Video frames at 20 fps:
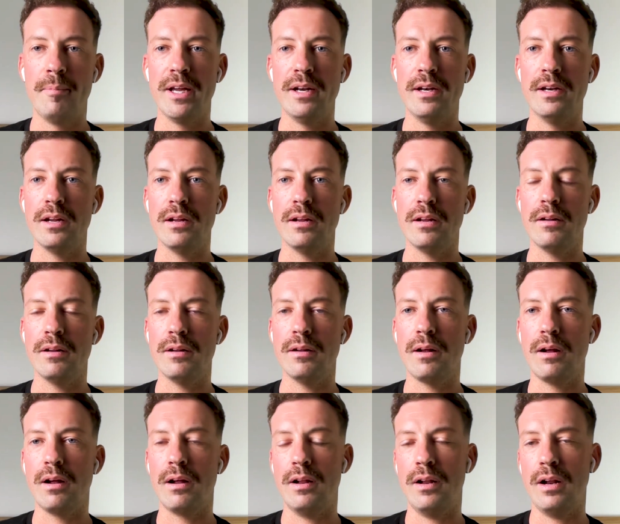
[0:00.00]
I mean,
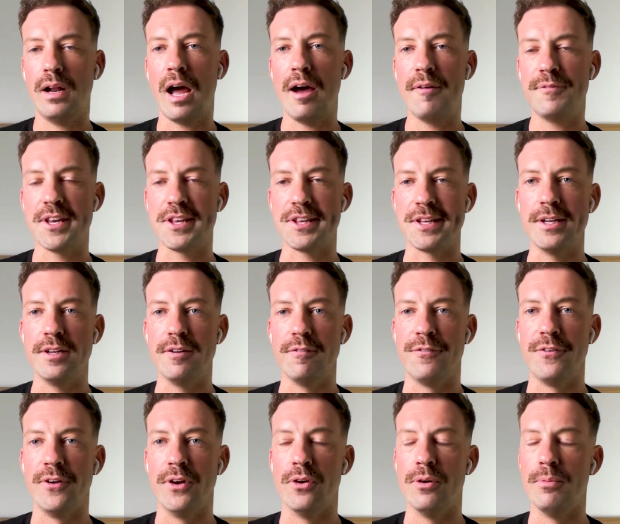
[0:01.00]
after seeing your
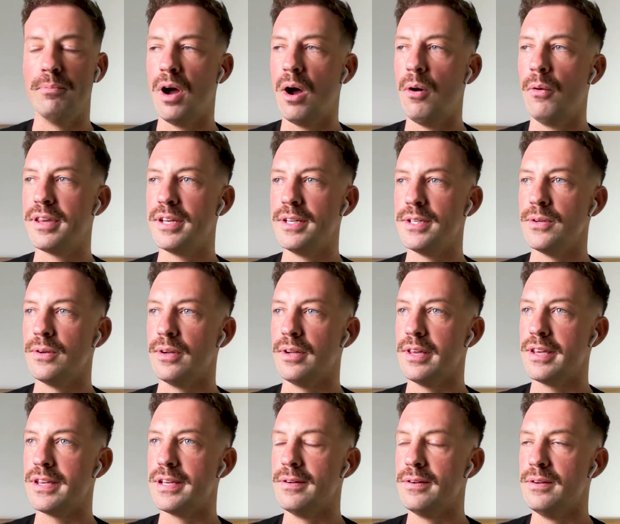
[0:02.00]
film, I wasn't too
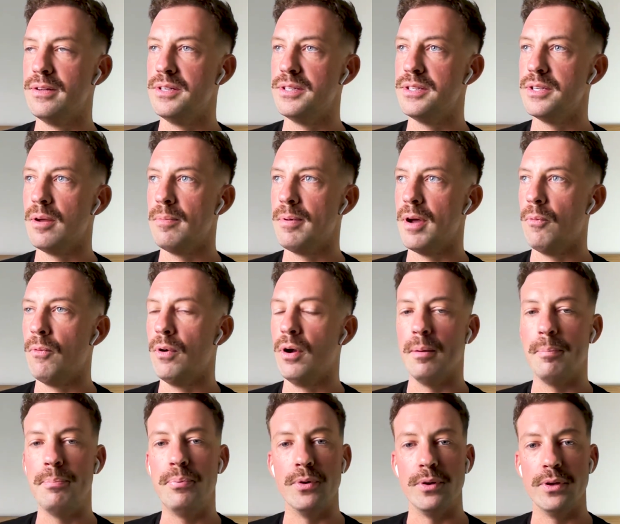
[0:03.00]
concerned about
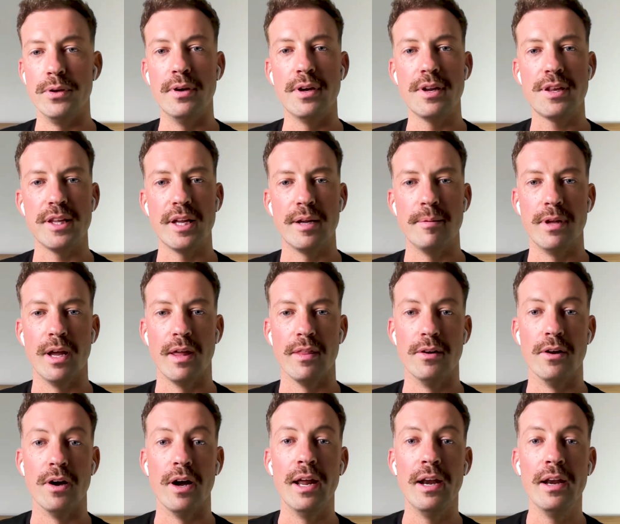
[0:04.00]
where I put you to sleep the
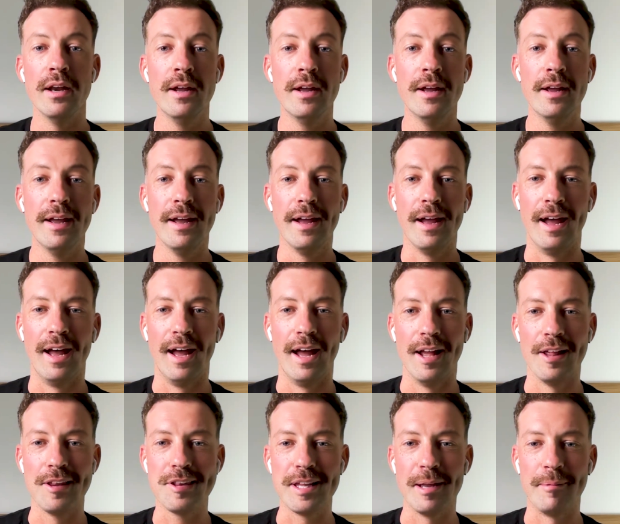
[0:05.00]
other night.
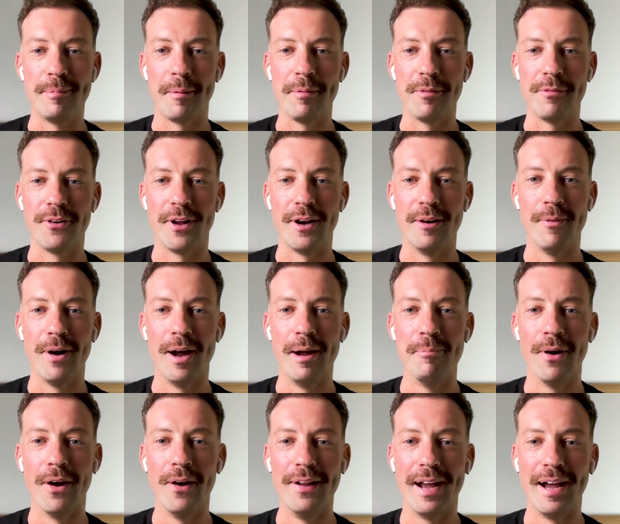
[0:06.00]
Uh, I slept up the front of my
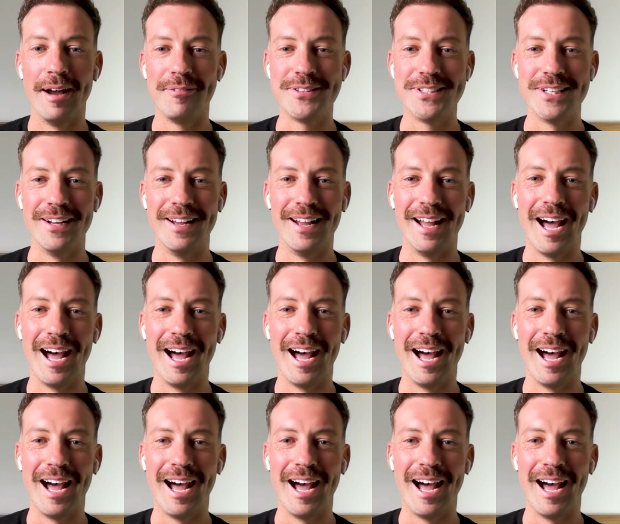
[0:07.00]
boat after